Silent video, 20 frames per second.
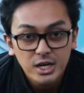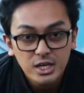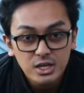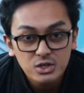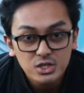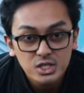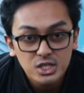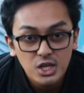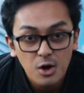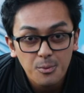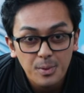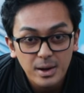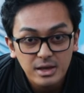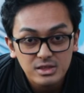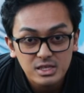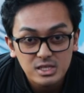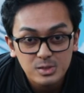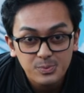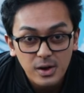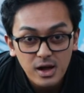gonna go scope
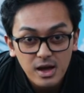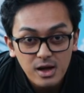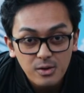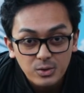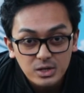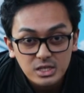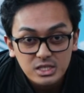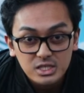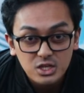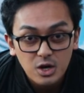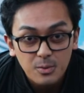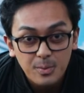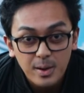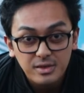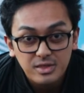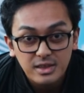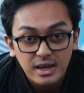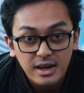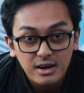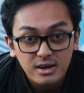out the spot. We're gonna scope
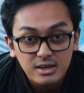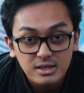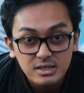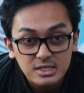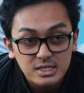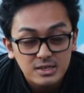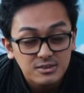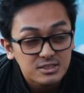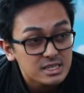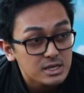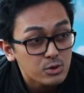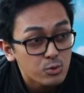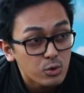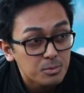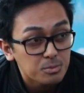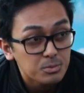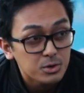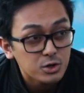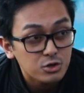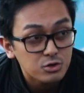out the areas, see
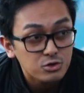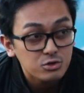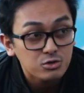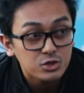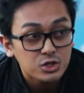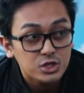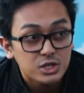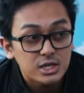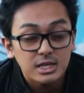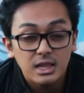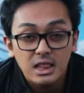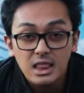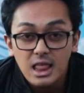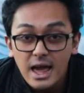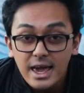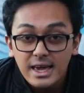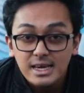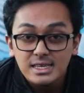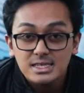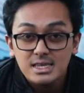what mural she
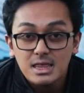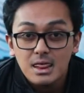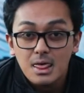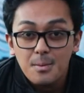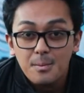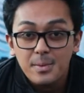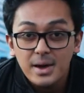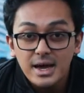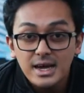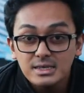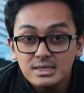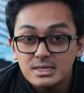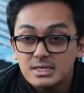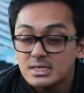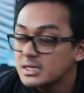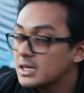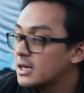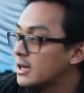likes the best,